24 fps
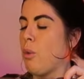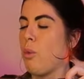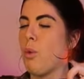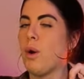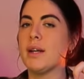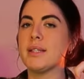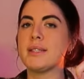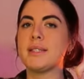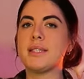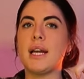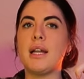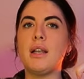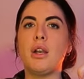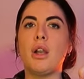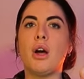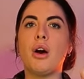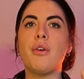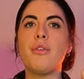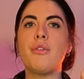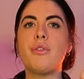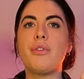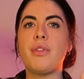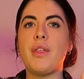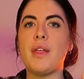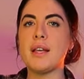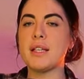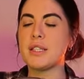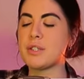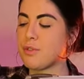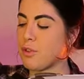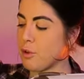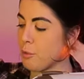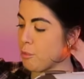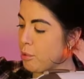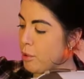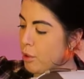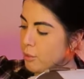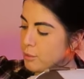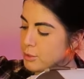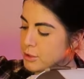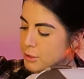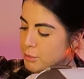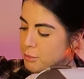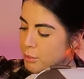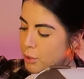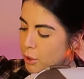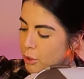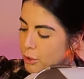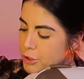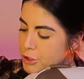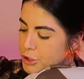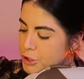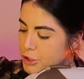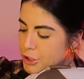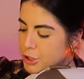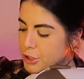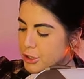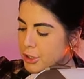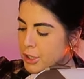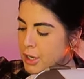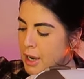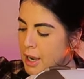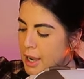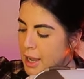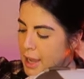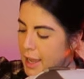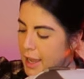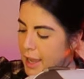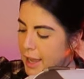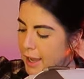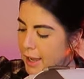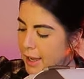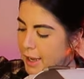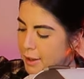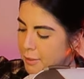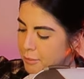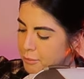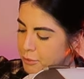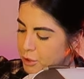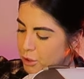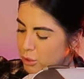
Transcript: whilst I love this for prompt and posture um,